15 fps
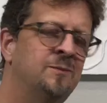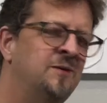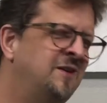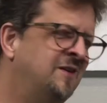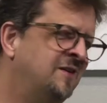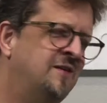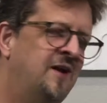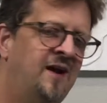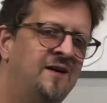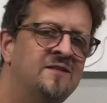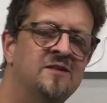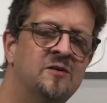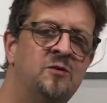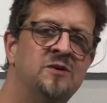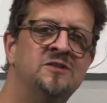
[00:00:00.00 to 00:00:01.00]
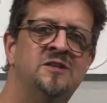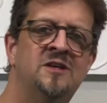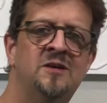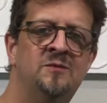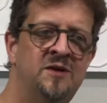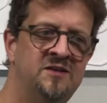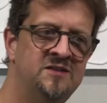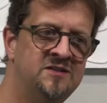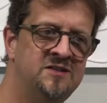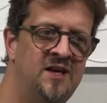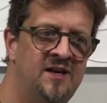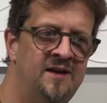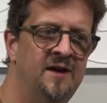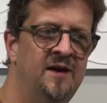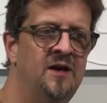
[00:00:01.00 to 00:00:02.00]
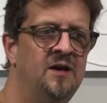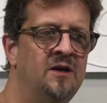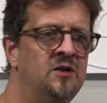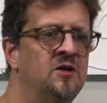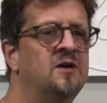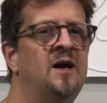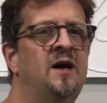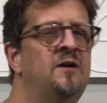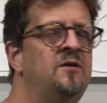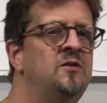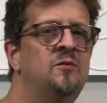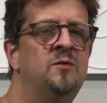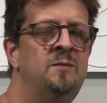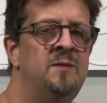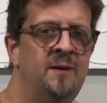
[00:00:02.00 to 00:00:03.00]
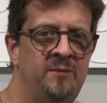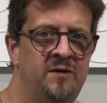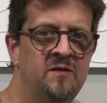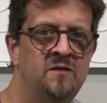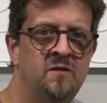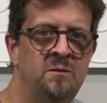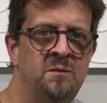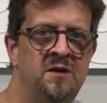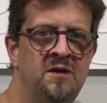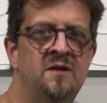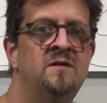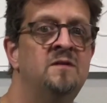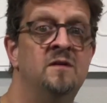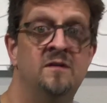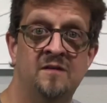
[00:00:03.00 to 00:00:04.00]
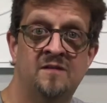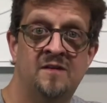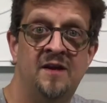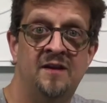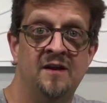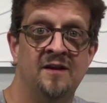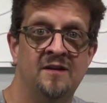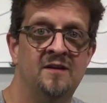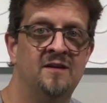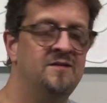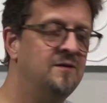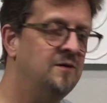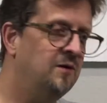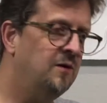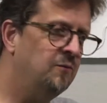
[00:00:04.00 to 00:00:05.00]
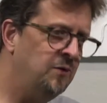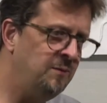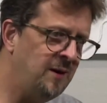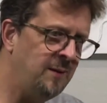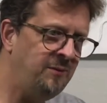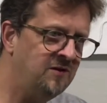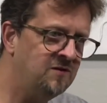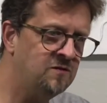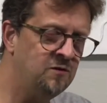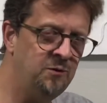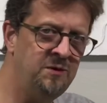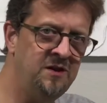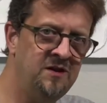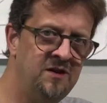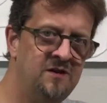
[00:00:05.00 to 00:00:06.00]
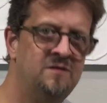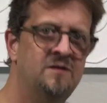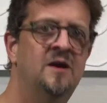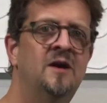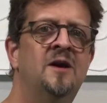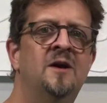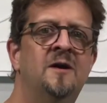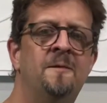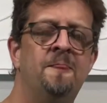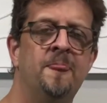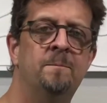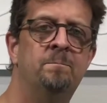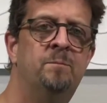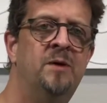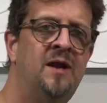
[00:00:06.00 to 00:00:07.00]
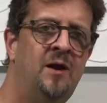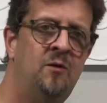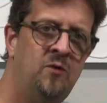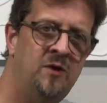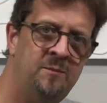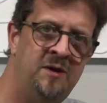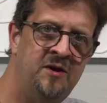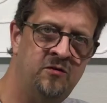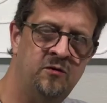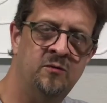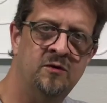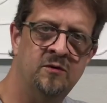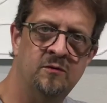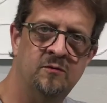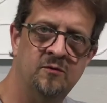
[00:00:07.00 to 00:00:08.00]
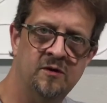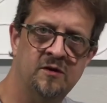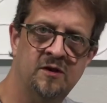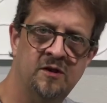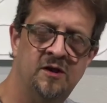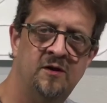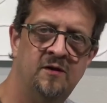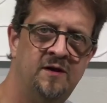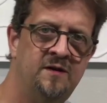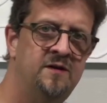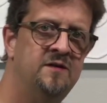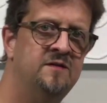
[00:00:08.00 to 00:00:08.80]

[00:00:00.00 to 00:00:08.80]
something, just ask the question anyway and just say, look, I know we might be assuming this. Just say it like this. We might be assuming this, but I want to make sure we're, we're clear on